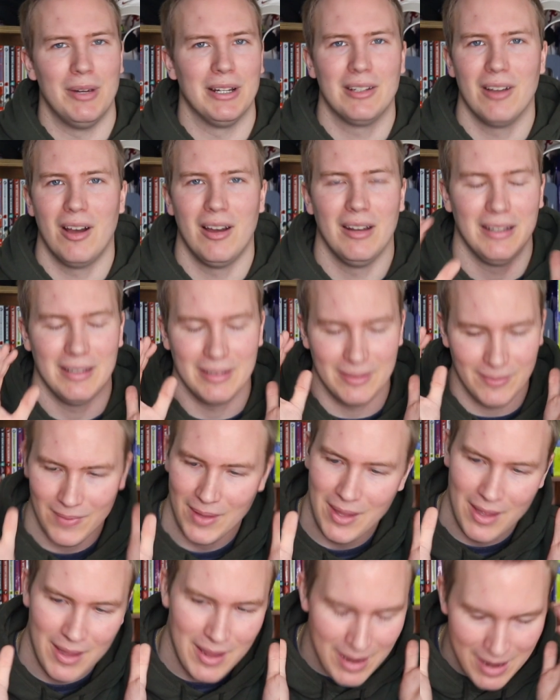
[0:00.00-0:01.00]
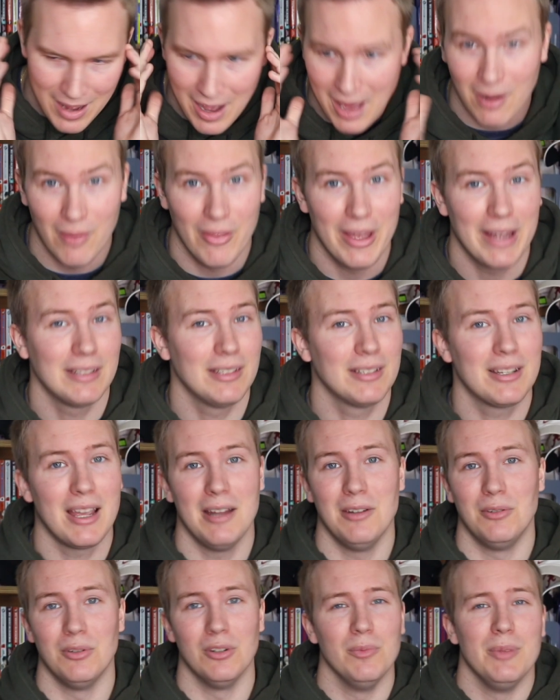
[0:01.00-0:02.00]
my god, it I don't know, that just
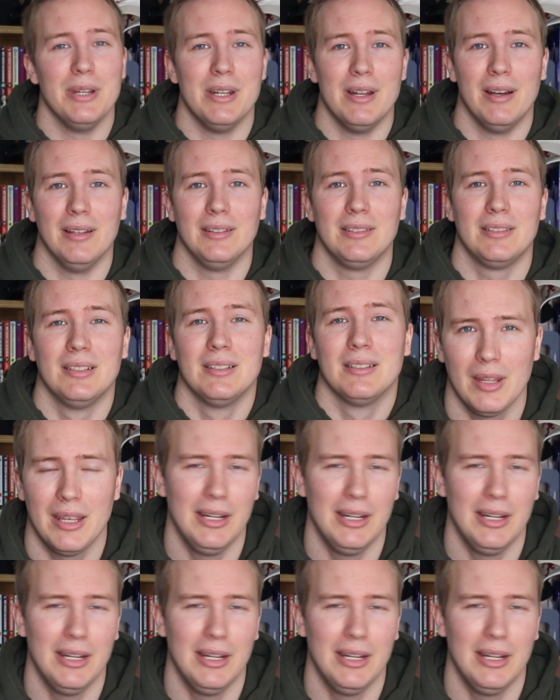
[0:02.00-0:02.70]
kind of drove me nuts.